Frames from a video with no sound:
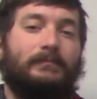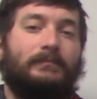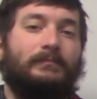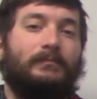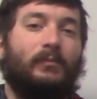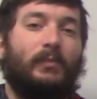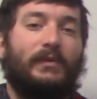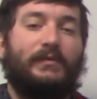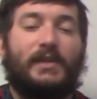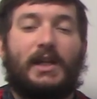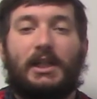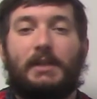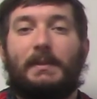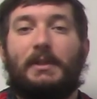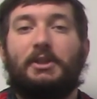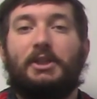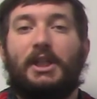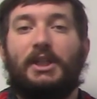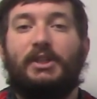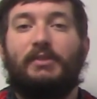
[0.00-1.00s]
we've talked
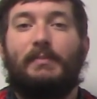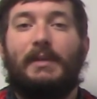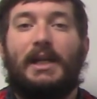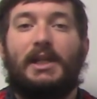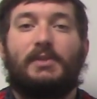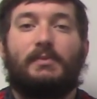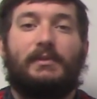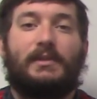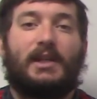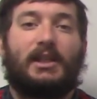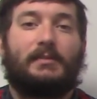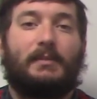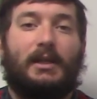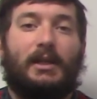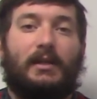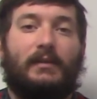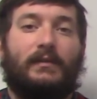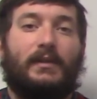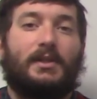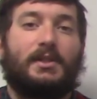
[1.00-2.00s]
about change of base, we talked about
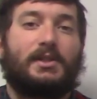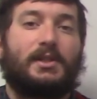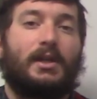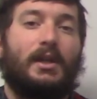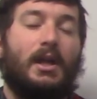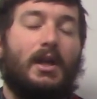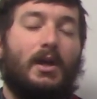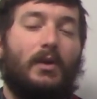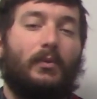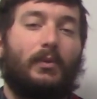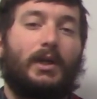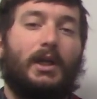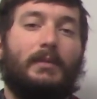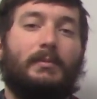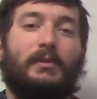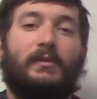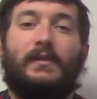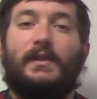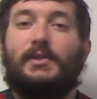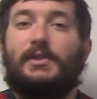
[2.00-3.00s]
inverse. We're going to
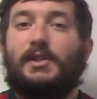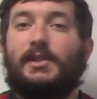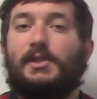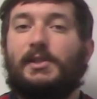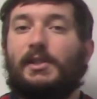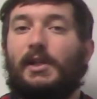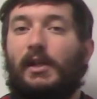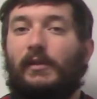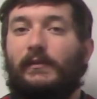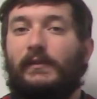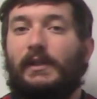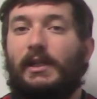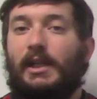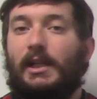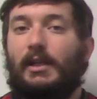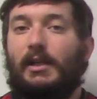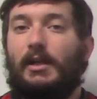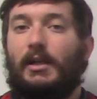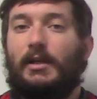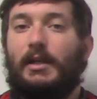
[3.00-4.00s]
move into solving
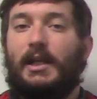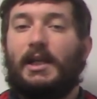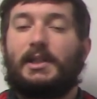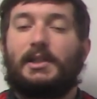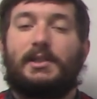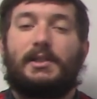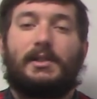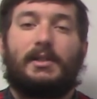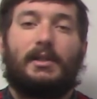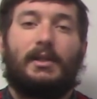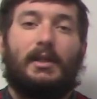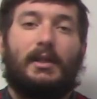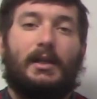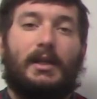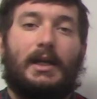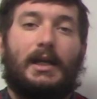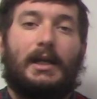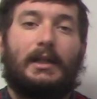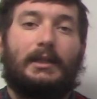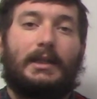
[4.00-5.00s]
in our next
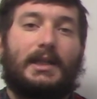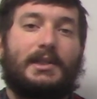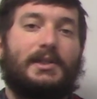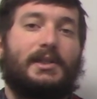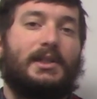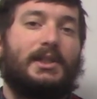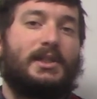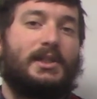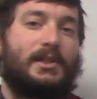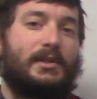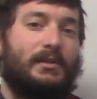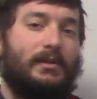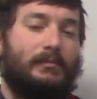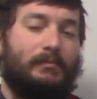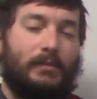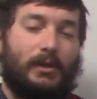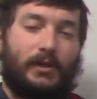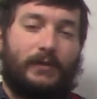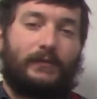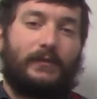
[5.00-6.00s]
lessons,
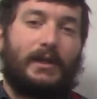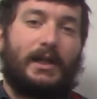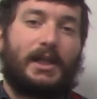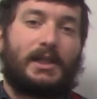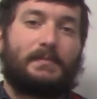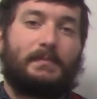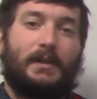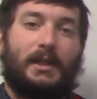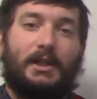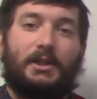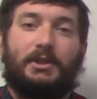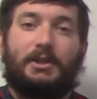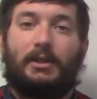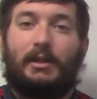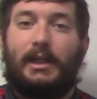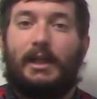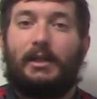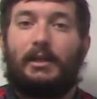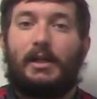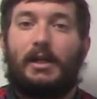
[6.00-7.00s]
both for
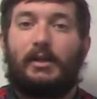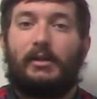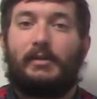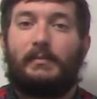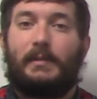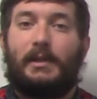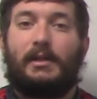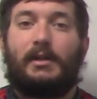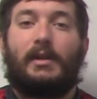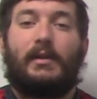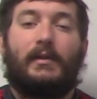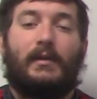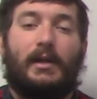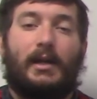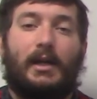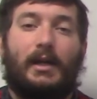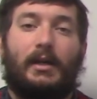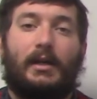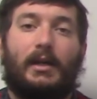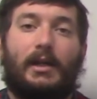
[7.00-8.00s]
exponential and logarithmic
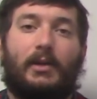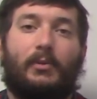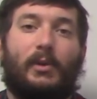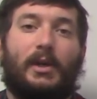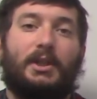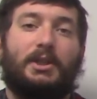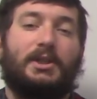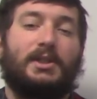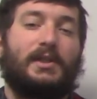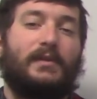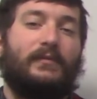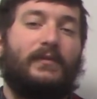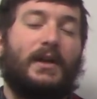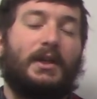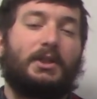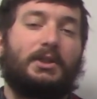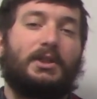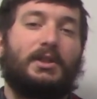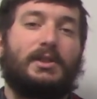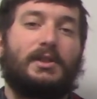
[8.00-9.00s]
equations and
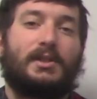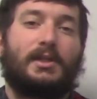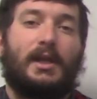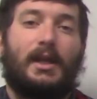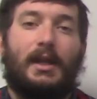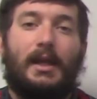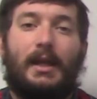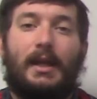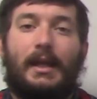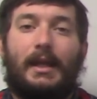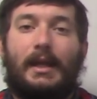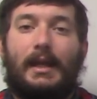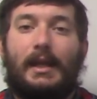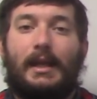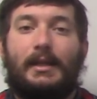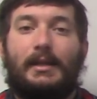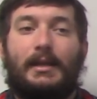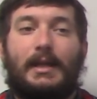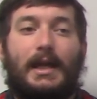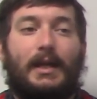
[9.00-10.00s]
functions.
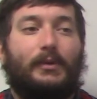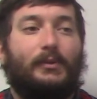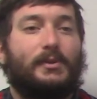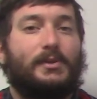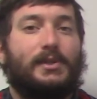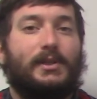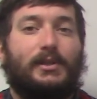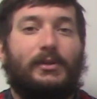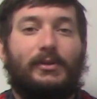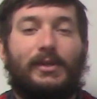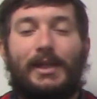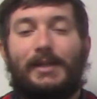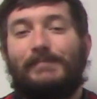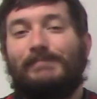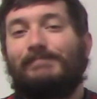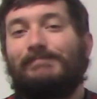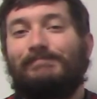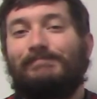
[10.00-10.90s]
And I will see you then.